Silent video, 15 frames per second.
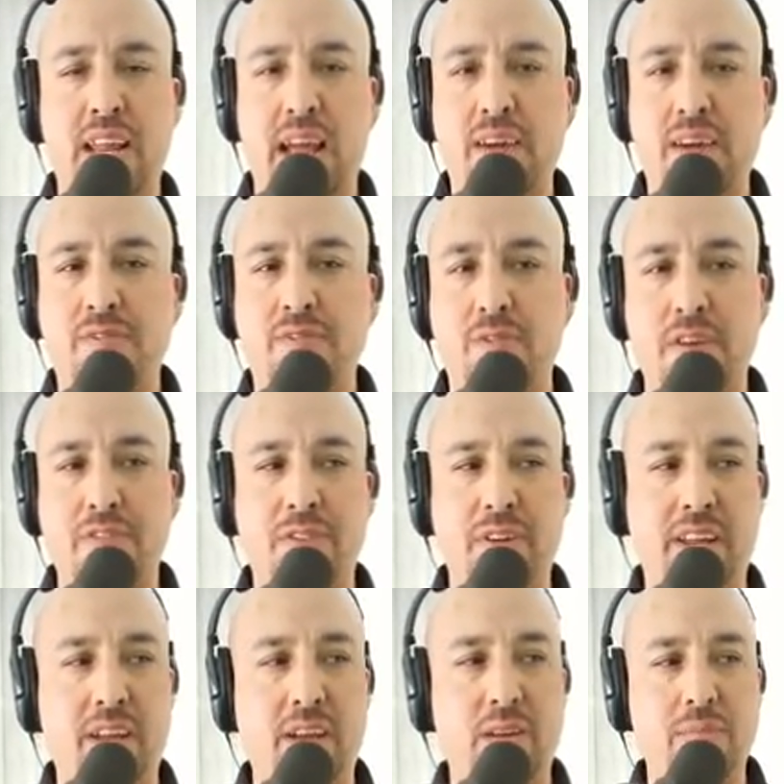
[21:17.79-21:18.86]
Have
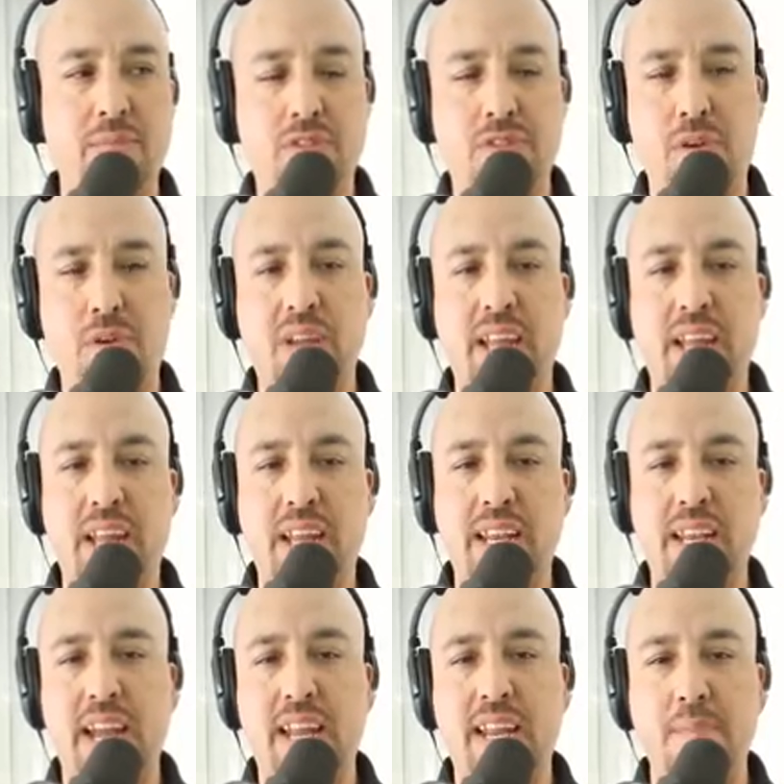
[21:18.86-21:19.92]
roughly
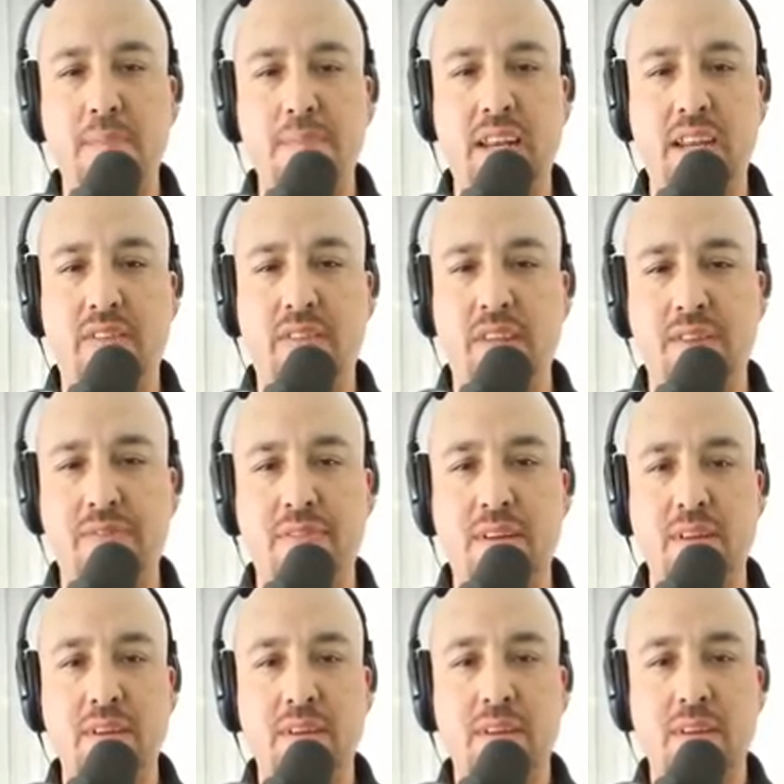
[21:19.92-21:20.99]
39 minutes left
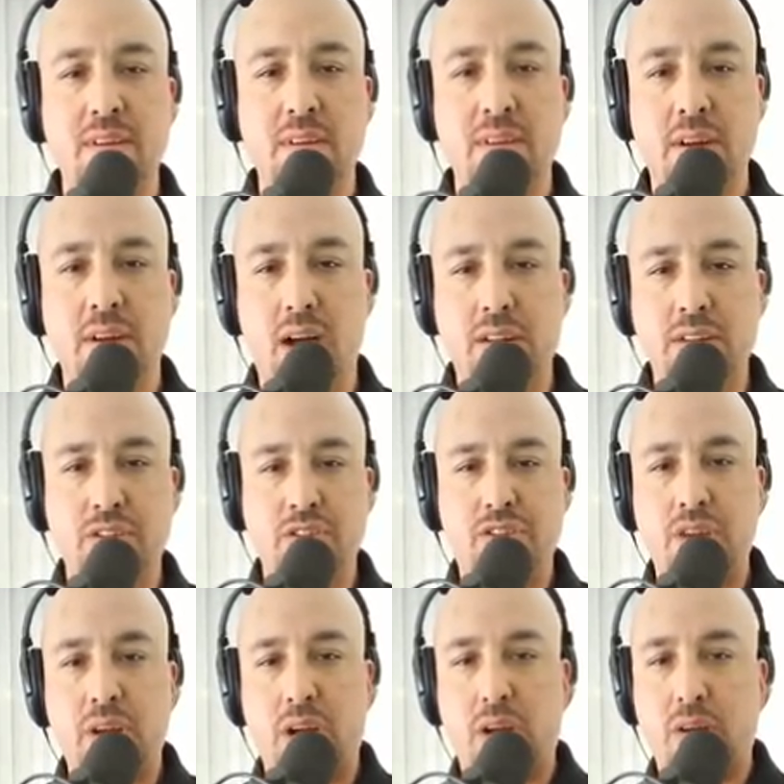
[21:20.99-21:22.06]
on this
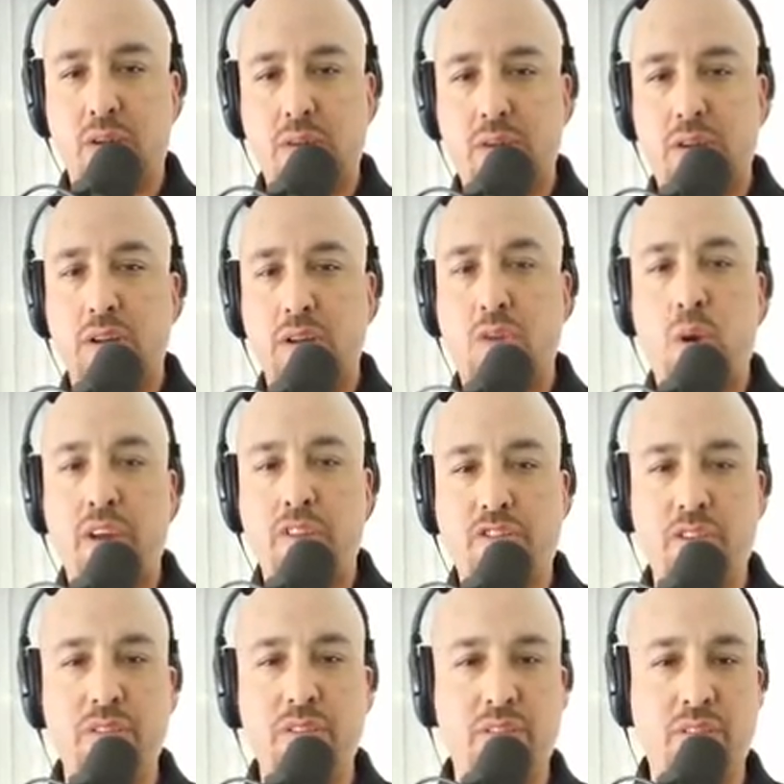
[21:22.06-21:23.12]
show. Good
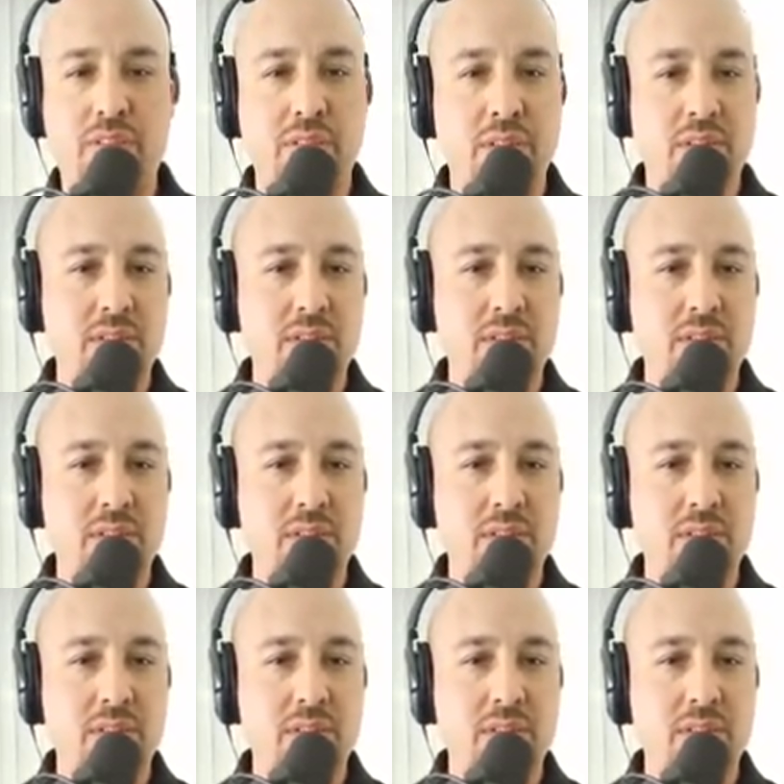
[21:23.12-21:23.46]
questions.